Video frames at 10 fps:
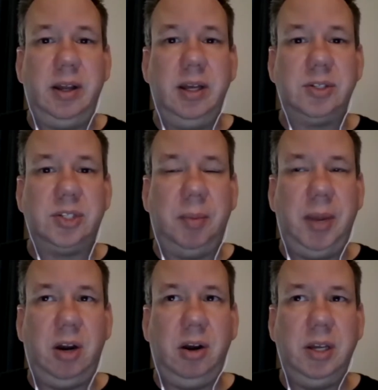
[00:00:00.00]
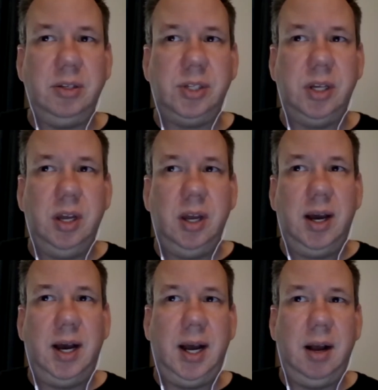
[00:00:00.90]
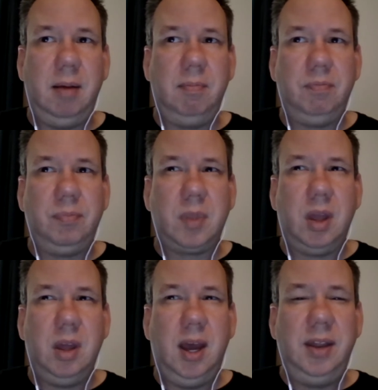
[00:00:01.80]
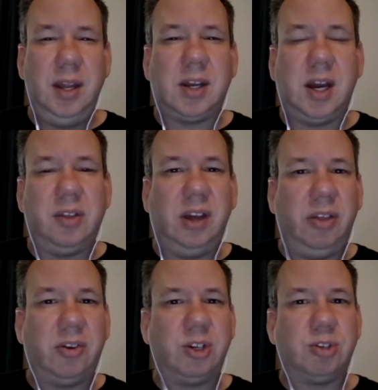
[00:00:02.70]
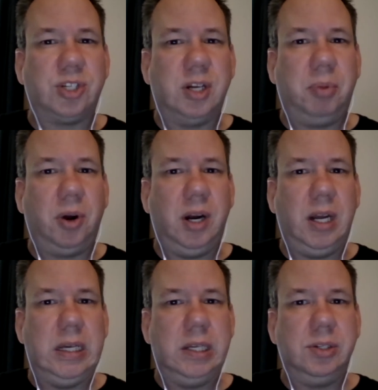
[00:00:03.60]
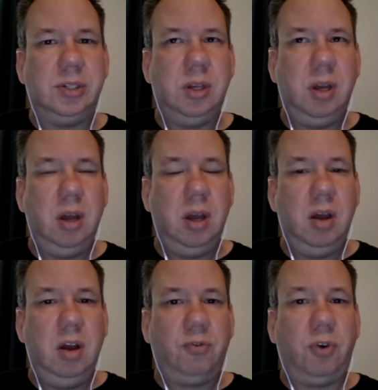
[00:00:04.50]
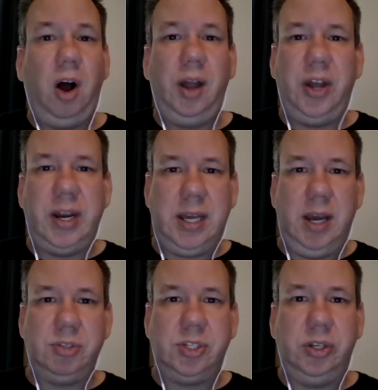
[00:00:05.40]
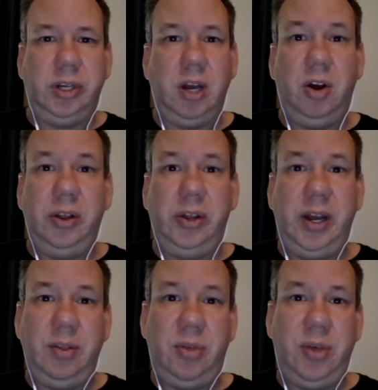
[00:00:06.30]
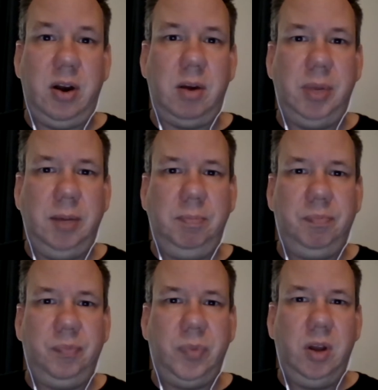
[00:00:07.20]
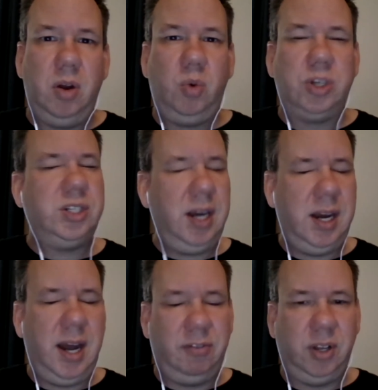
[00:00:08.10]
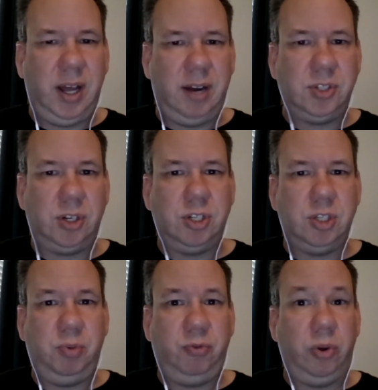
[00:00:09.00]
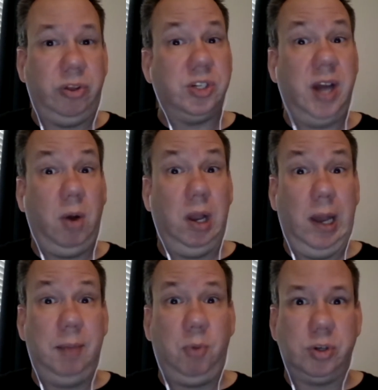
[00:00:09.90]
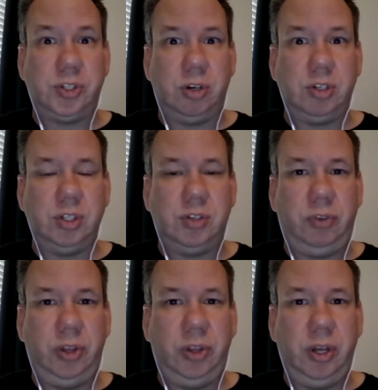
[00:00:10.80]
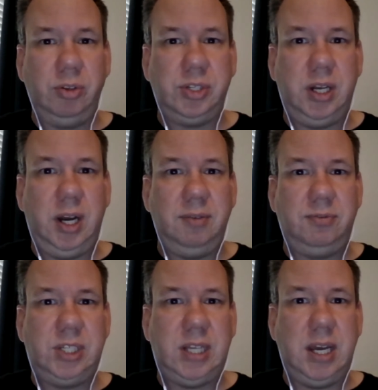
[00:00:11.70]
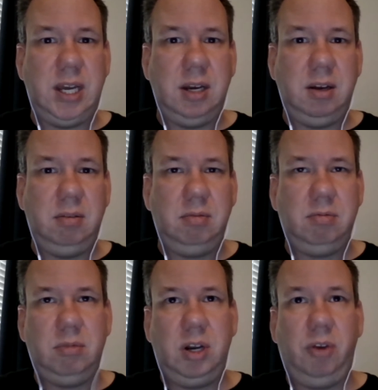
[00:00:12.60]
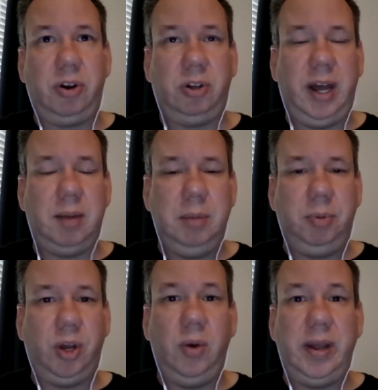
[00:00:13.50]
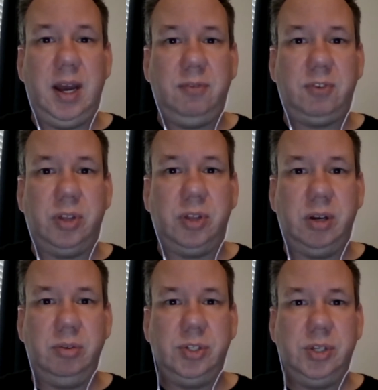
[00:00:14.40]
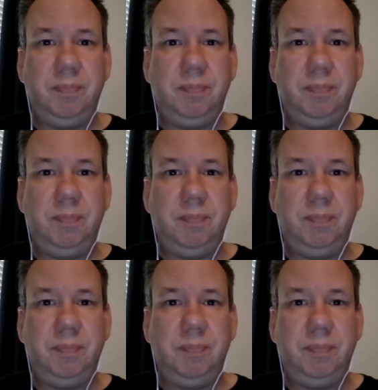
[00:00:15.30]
some areas. Um, and then kind of the other interesting part is for online counseling and online therapy, which didn't have a lot of searches before. There's now a lot more searches for those. And I've seen, there are a lot of people going after those.